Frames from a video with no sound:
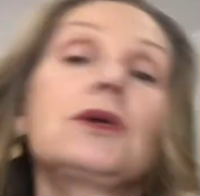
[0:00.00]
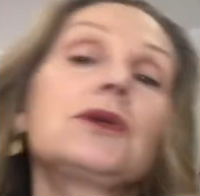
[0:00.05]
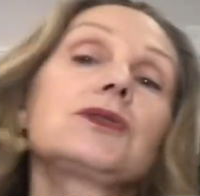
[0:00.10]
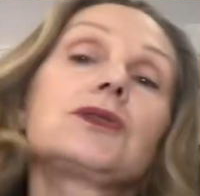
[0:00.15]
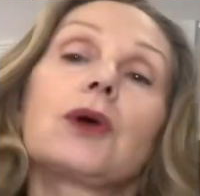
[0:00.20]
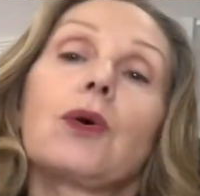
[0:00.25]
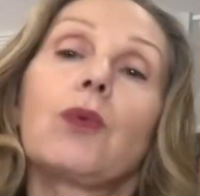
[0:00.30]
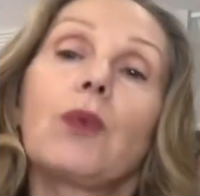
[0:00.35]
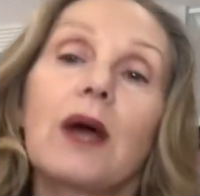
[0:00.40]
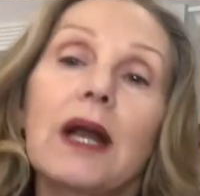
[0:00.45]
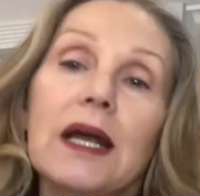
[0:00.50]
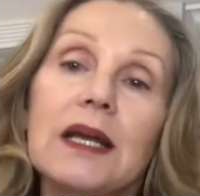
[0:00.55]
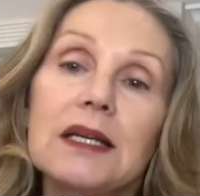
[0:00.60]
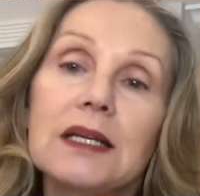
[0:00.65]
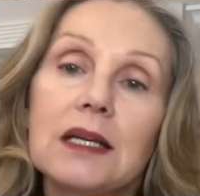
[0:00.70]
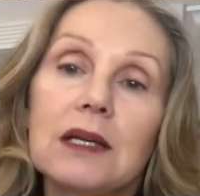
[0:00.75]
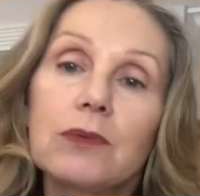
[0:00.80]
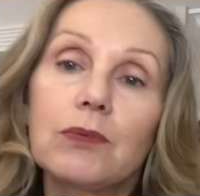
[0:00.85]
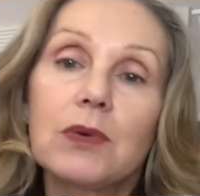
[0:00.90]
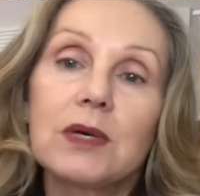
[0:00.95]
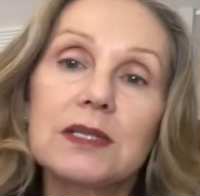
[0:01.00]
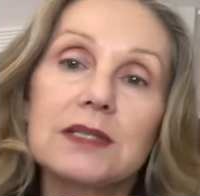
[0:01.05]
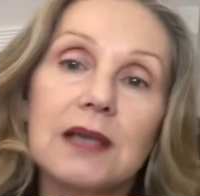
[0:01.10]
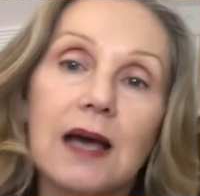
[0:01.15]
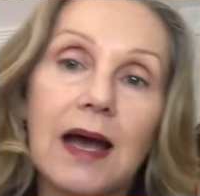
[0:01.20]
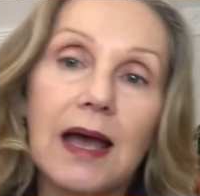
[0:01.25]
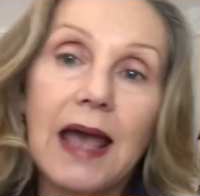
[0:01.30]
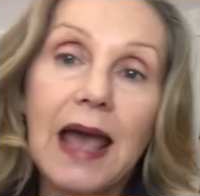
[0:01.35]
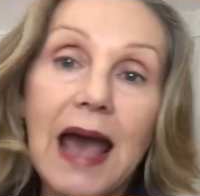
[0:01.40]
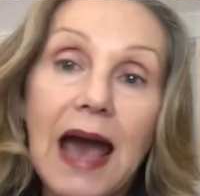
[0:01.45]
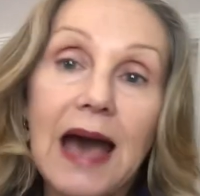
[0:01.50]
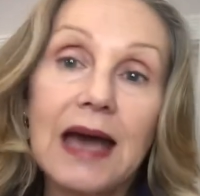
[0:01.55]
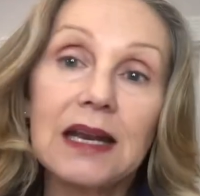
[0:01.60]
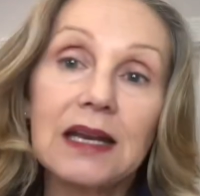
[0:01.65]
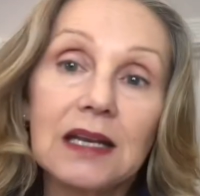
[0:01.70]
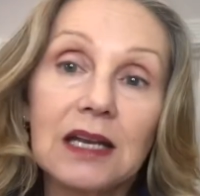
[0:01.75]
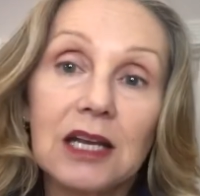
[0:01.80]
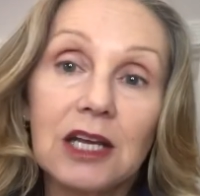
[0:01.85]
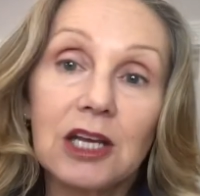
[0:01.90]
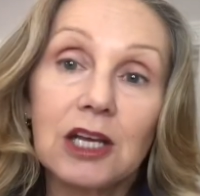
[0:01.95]
So what I did was I
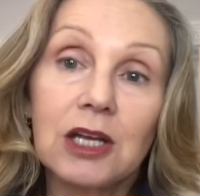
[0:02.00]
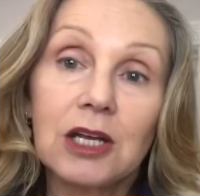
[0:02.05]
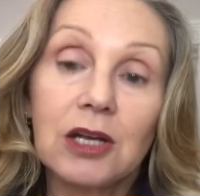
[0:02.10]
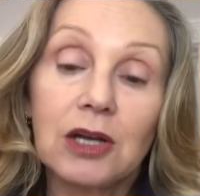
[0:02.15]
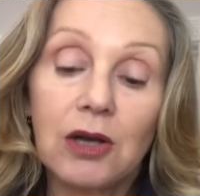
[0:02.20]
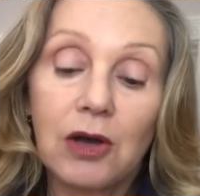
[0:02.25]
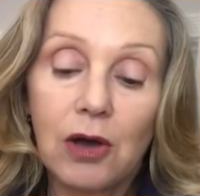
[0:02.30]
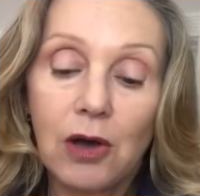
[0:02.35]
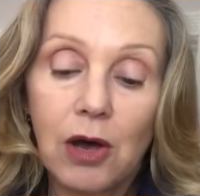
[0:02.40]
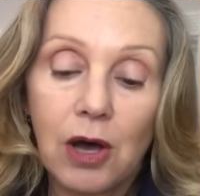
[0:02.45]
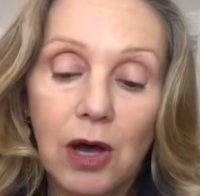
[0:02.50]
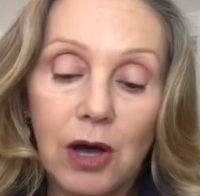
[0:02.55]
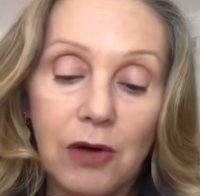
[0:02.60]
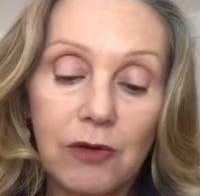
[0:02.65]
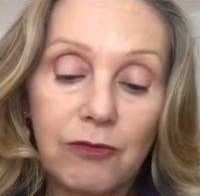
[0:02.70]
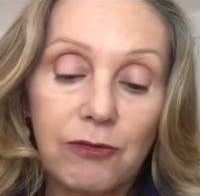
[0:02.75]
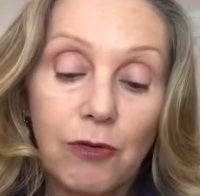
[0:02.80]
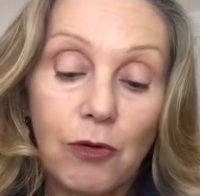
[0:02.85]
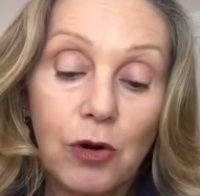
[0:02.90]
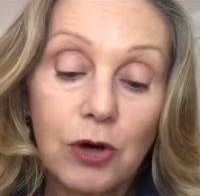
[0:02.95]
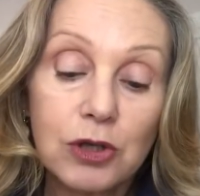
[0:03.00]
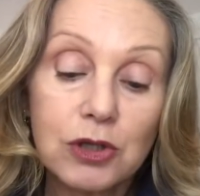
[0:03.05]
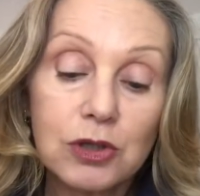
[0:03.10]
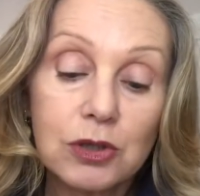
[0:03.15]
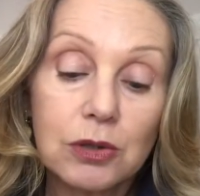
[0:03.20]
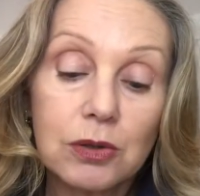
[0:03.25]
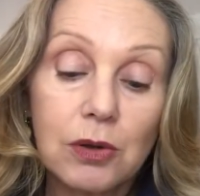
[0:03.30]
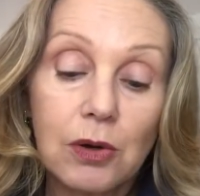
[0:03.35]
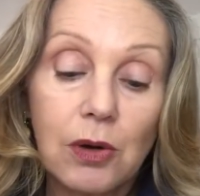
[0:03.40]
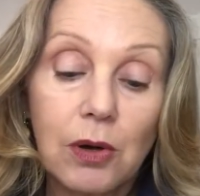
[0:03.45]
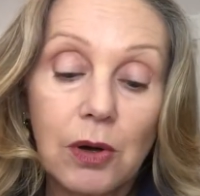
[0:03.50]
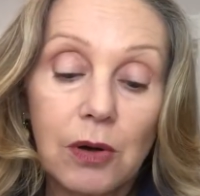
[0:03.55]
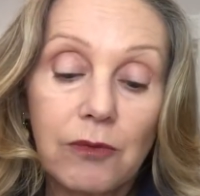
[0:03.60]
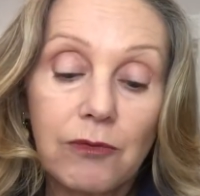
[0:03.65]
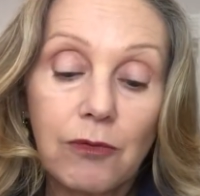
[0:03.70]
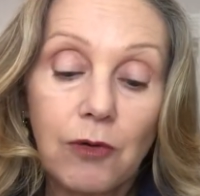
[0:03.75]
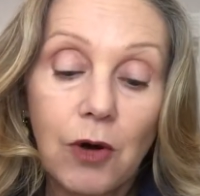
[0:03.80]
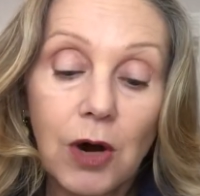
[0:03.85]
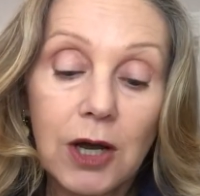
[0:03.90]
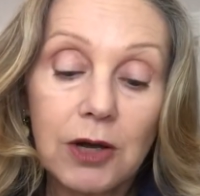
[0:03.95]
added in uh, four,
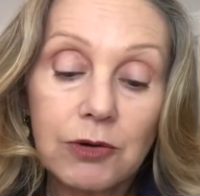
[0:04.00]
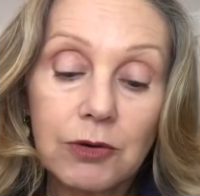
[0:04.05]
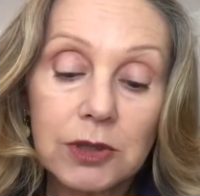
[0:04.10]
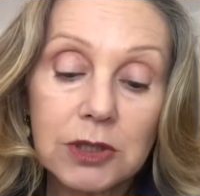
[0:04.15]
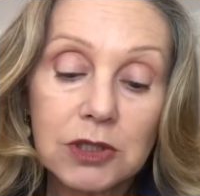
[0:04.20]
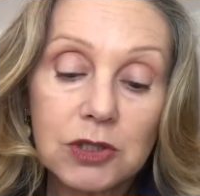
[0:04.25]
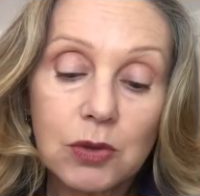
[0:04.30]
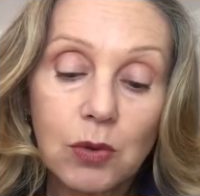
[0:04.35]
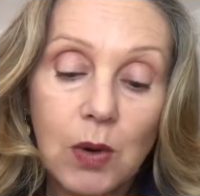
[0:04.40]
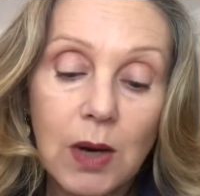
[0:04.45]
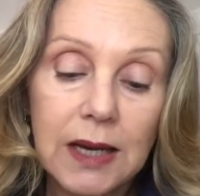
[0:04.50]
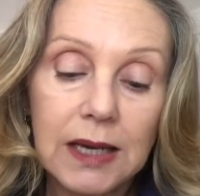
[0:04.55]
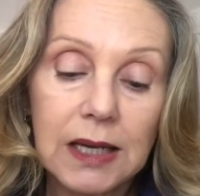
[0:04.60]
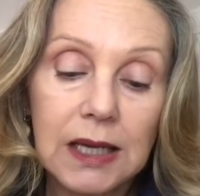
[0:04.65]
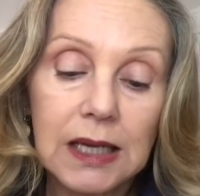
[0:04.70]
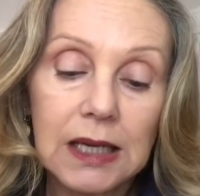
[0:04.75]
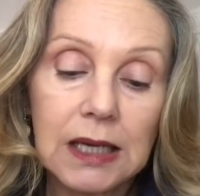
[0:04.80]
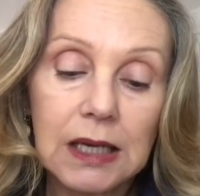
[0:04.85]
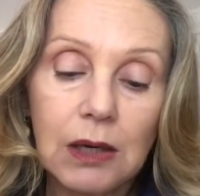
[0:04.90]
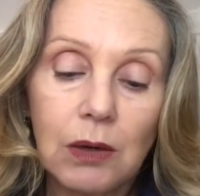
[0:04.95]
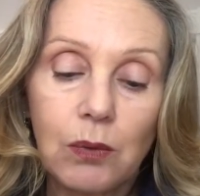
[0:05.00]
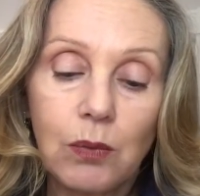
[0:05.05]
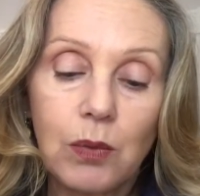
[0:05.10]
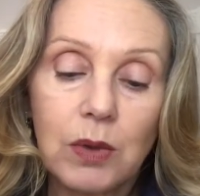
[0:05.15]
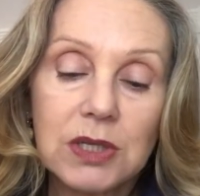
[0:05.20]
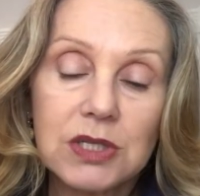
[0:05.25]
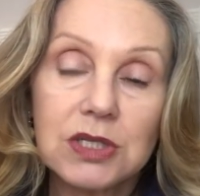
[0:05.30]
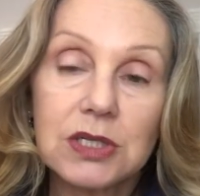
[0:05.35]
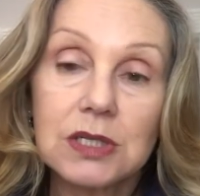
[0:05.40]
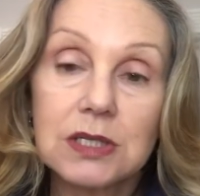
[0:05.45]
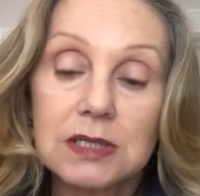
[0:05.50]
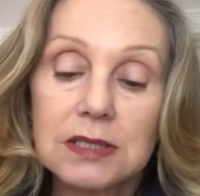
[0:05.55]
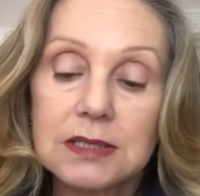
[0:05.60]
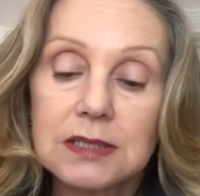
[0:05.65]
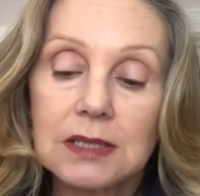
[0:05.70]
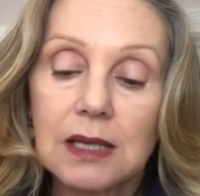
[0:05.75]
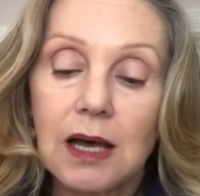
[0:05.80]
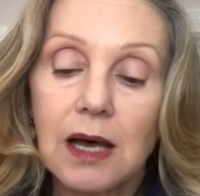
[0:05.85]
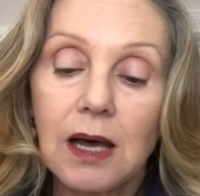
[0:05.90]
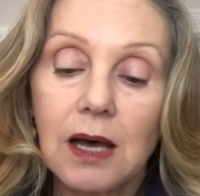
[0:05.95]
420, which
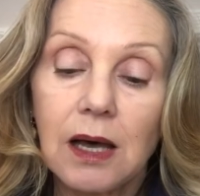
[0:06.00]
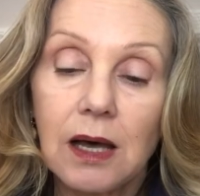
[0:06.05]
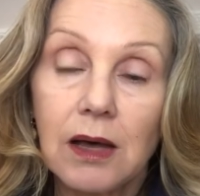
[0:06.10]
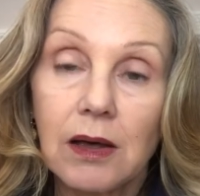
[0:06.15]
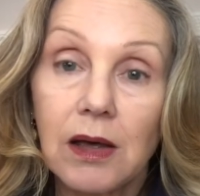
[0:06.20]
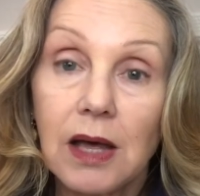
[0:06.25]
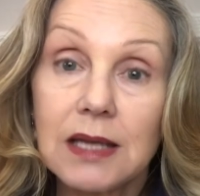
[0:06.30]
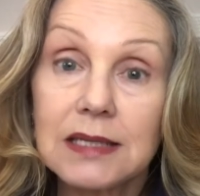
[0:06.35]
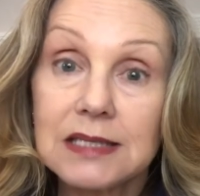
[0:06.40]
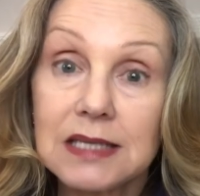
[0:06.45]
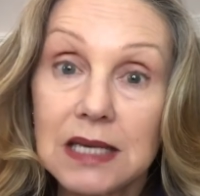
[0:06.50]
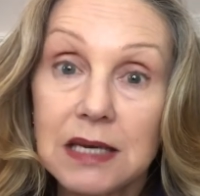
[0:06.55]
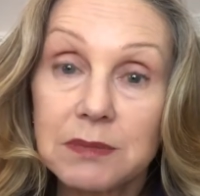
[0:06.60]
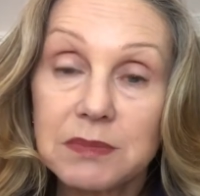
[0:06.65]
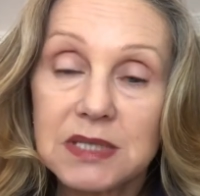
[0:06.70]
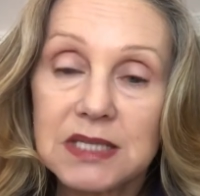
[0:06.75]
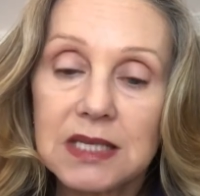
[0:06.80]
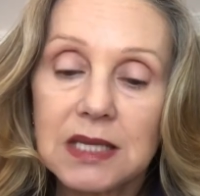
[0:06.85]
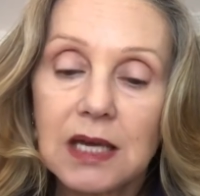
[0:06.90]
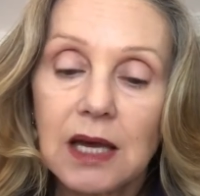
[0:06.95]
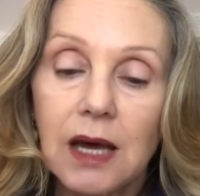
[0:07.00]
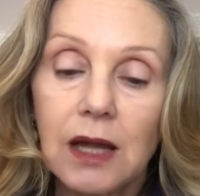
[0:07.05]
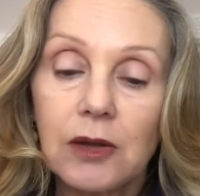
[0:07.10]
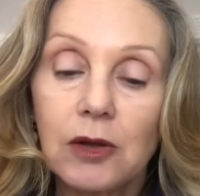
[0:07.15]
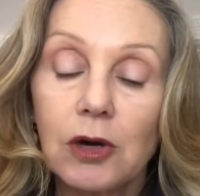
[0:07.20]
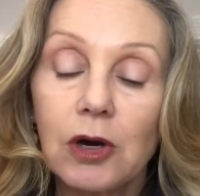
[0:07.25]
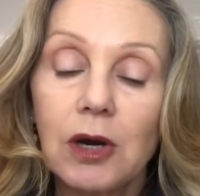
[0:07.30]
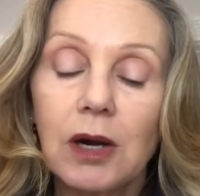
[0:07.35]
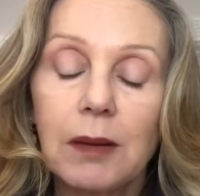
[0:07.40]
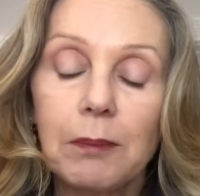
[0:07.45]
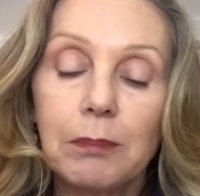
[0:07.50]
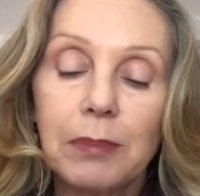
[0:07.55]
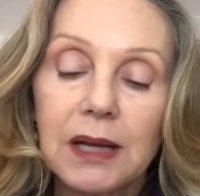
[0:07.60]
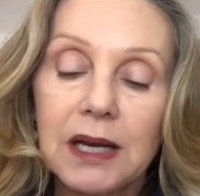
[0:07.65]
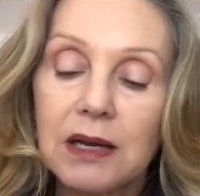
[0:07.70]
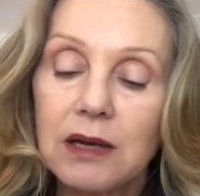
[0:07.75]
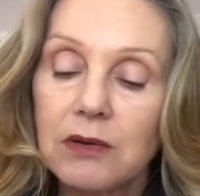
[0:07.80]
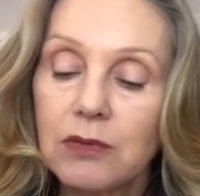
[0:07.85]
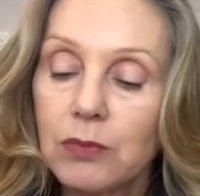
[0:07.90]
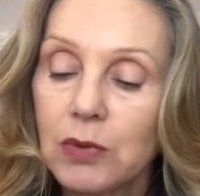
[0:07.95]
is uh, a DMC color,
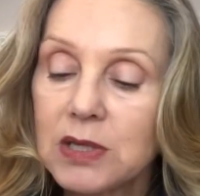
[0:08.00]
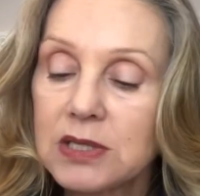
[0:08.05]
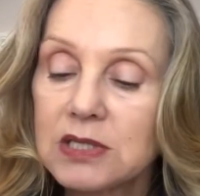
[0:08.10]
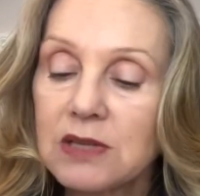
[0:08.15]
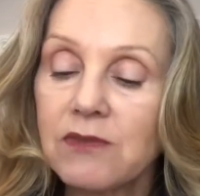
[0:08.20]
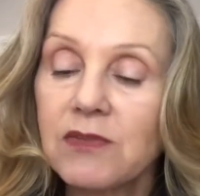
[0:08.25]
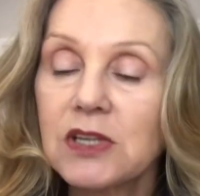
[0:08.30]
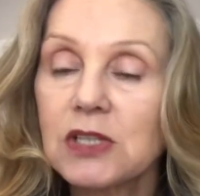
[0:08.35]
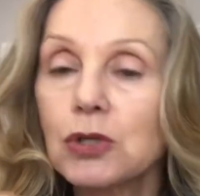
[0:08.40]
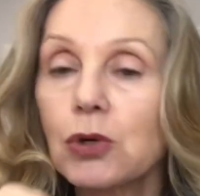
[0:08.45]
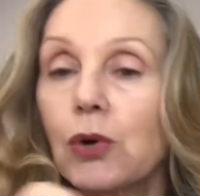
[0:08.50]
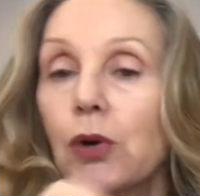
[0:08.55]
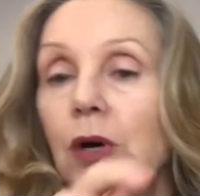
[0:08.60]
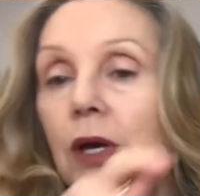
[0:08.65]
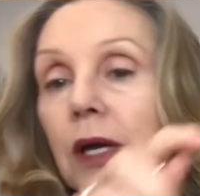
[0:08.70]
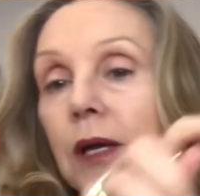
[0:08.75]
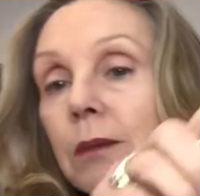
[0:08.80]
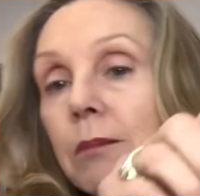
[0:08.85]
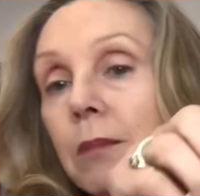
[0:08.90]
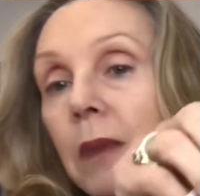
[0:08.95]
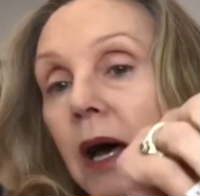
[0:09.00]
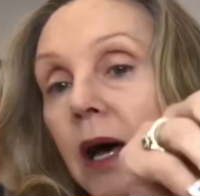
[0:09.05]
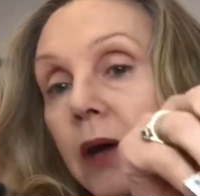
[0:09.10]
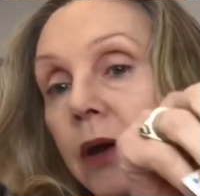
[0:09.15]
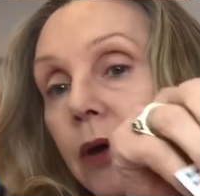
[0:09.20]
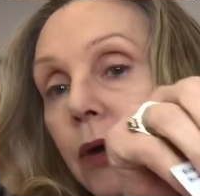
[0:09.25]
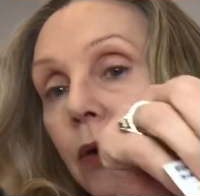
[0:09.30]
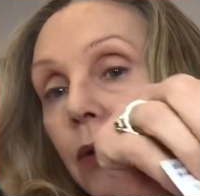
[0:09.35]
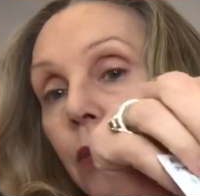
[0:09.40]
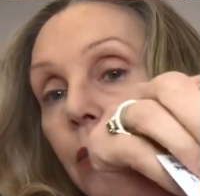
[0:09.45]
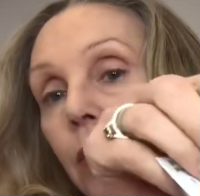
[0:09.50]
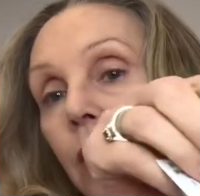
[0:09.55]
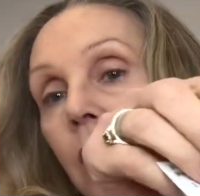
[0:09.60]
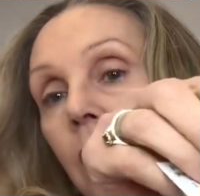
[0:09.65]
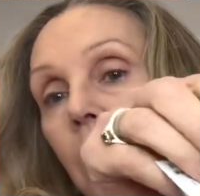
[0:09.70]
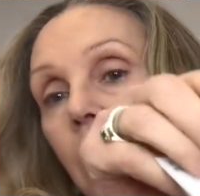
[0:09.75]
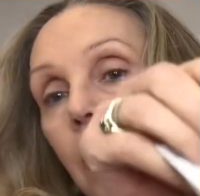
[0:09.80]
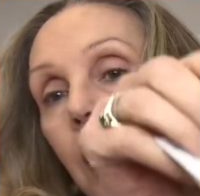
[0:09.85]
but it was a Victorian motto